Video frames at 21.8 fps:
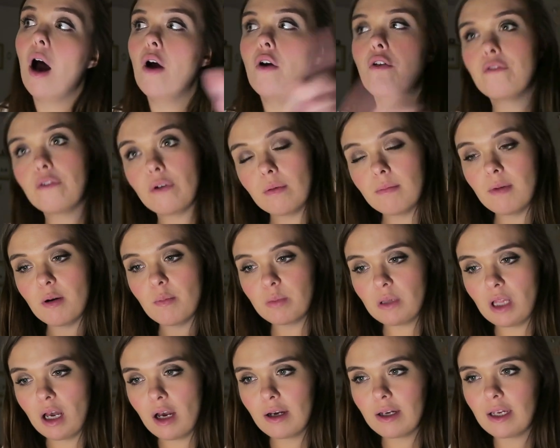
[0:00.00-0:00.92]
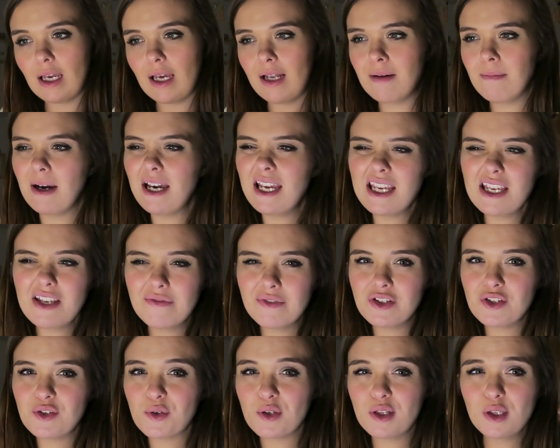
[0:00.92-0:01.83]
over on my blog, and I might
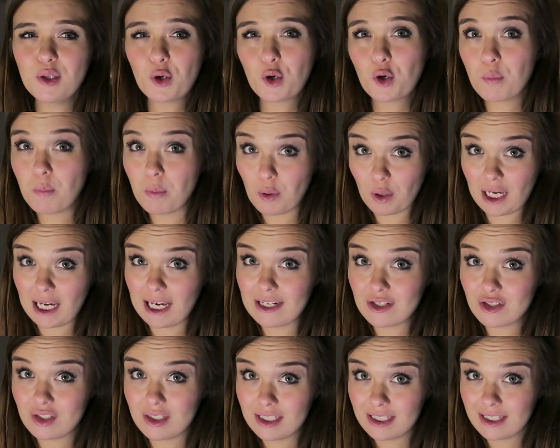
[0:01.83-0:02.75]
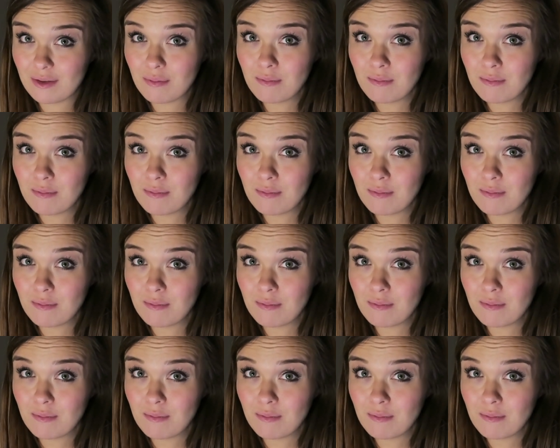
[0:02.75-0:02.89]
even do a lookbook actually.